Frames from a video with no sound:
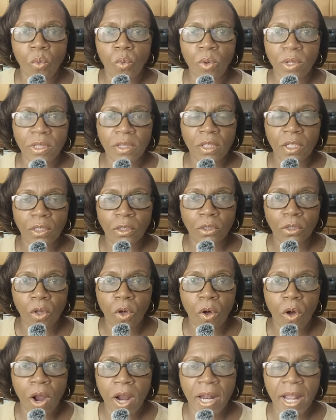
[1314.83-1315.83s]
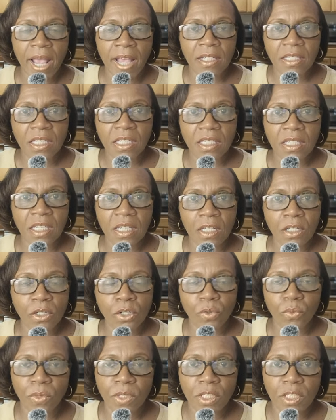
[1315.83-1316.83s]
with the Lord as it
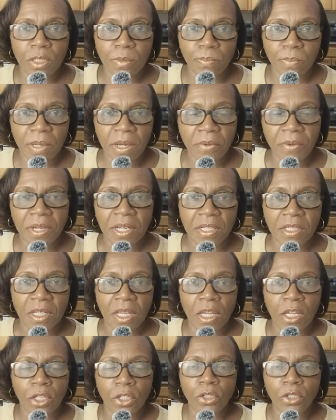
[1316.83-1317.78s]
deals with spirits.